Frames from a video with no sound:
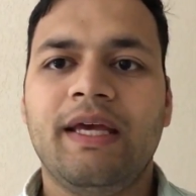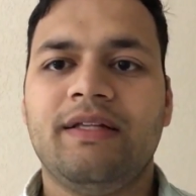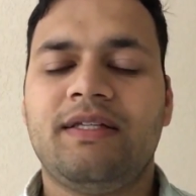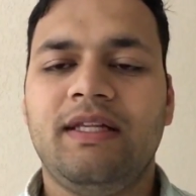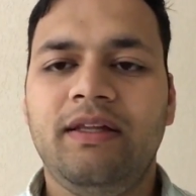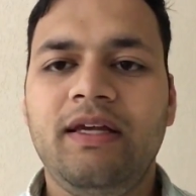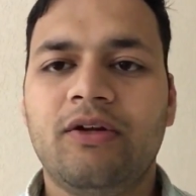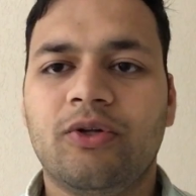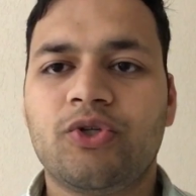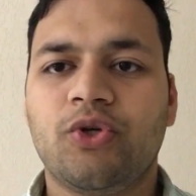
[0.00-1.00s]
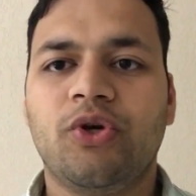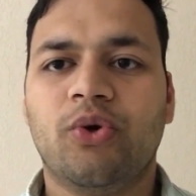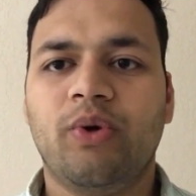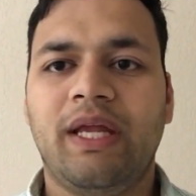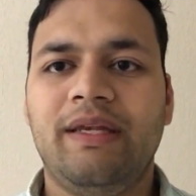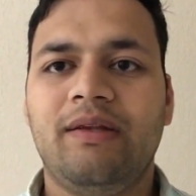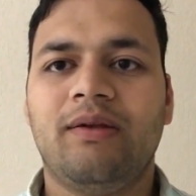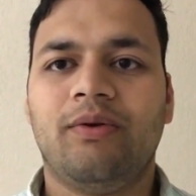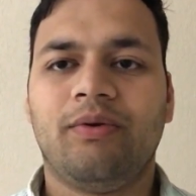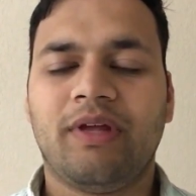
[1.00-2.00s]
It's illegal to go and
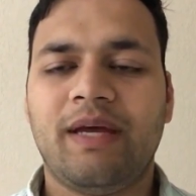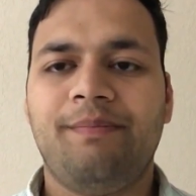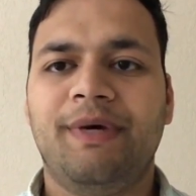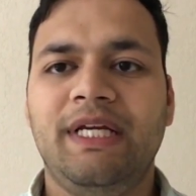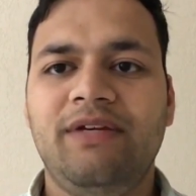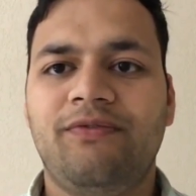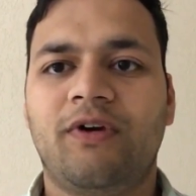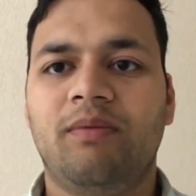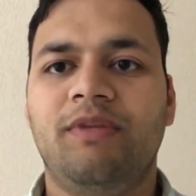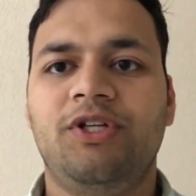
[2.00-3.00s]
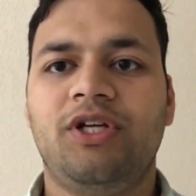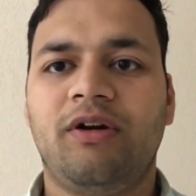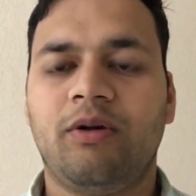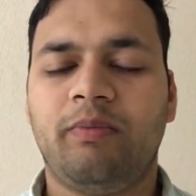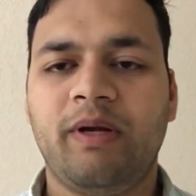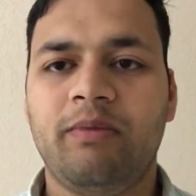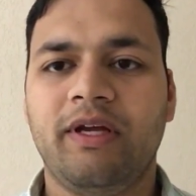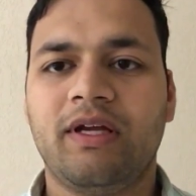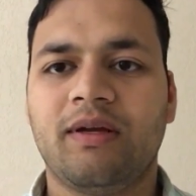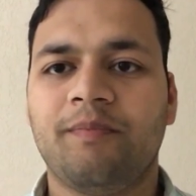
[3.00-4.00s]
get money from the general
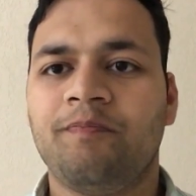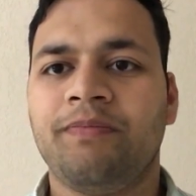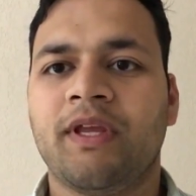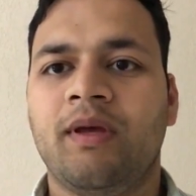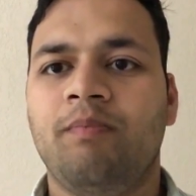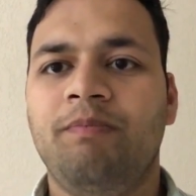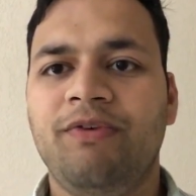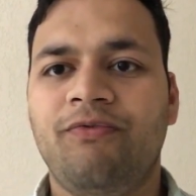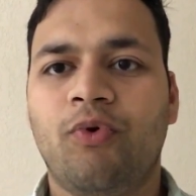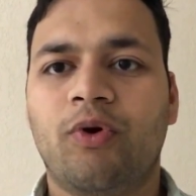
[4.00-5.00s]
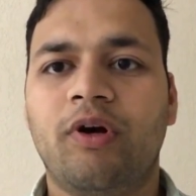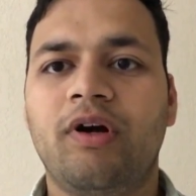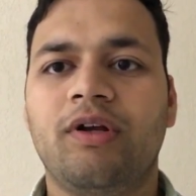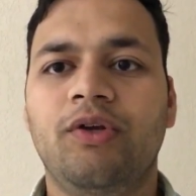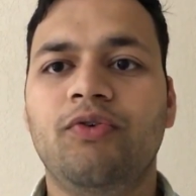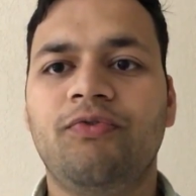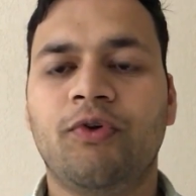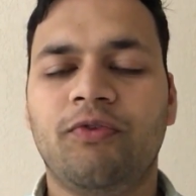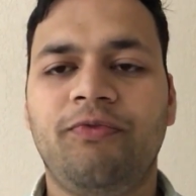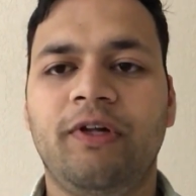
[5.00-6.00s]
public before you
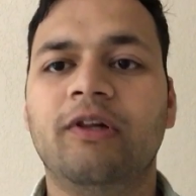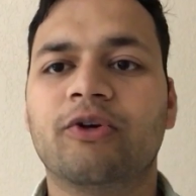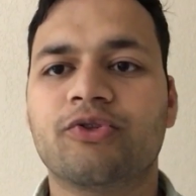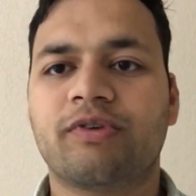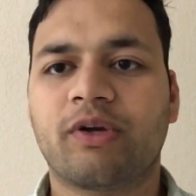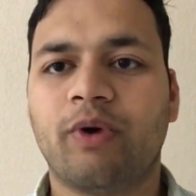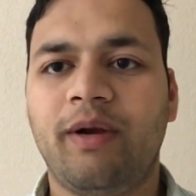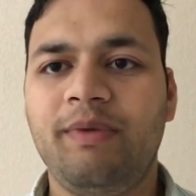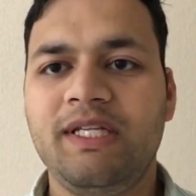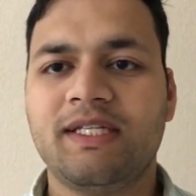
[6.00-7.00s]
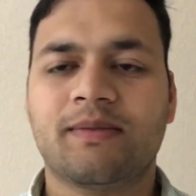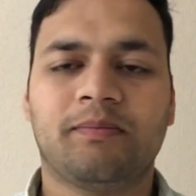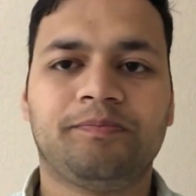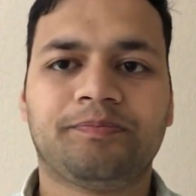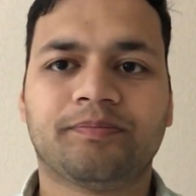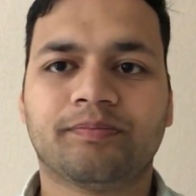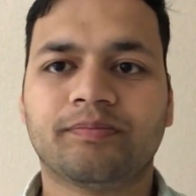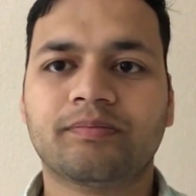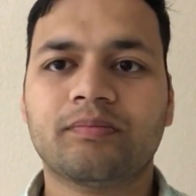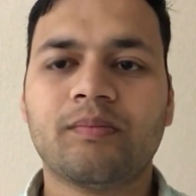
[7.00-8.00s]
fulfill those requirements.
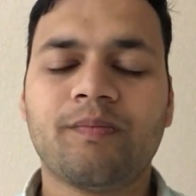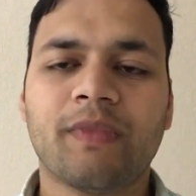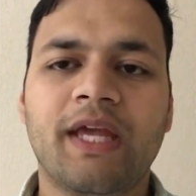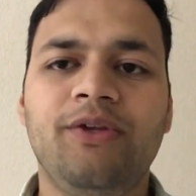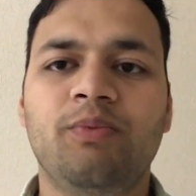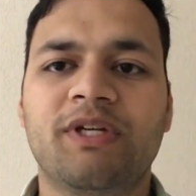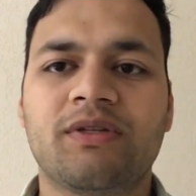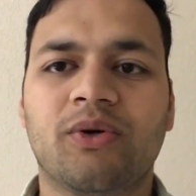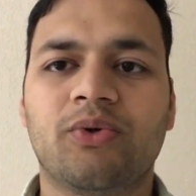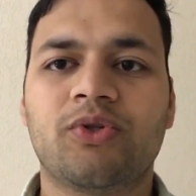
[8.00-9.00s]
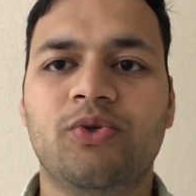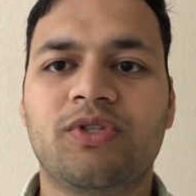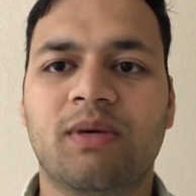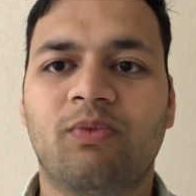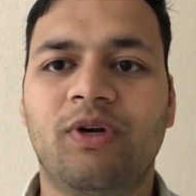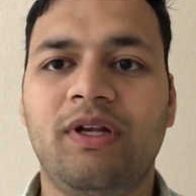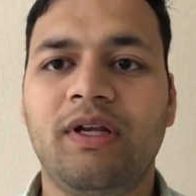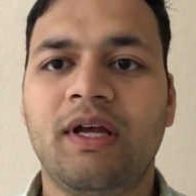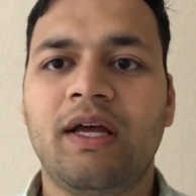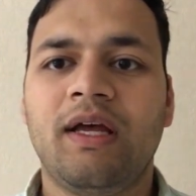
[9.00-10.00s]
And you must go to someone
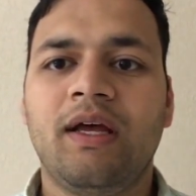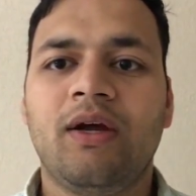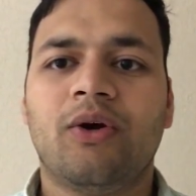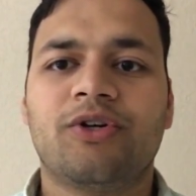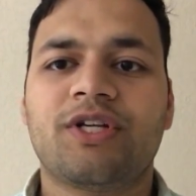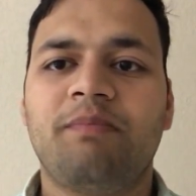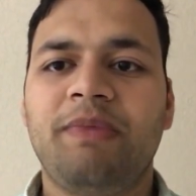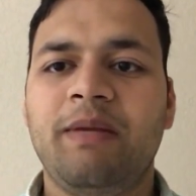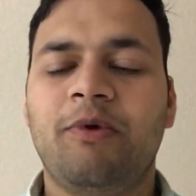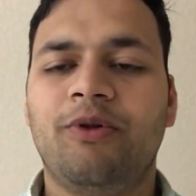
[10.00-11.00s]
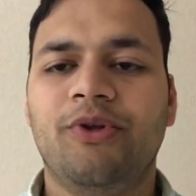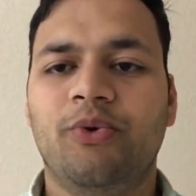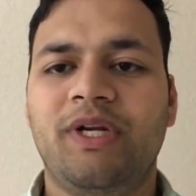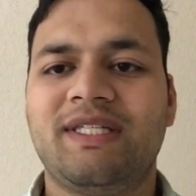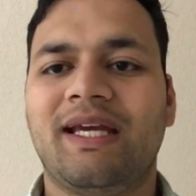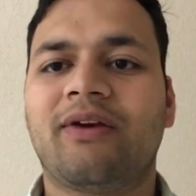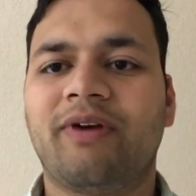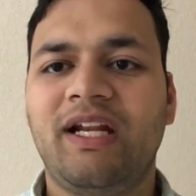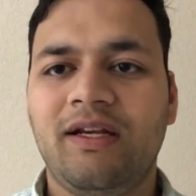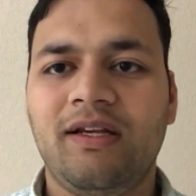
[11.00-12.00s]
or some people known as
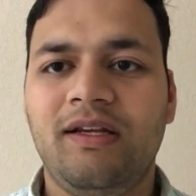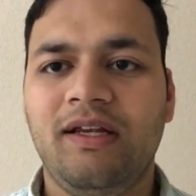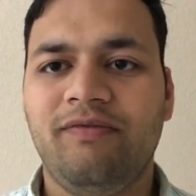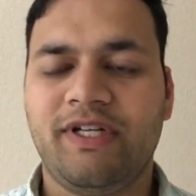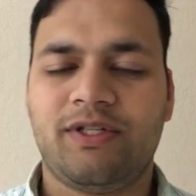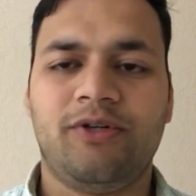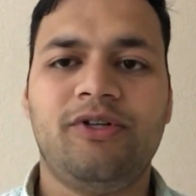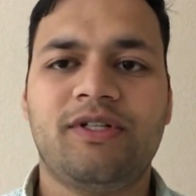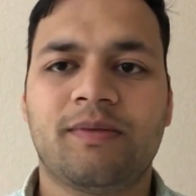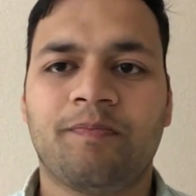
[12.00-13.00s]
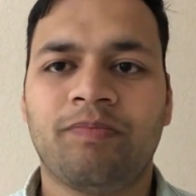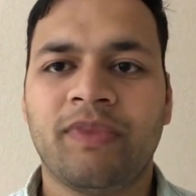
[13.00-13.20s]
accredited investors,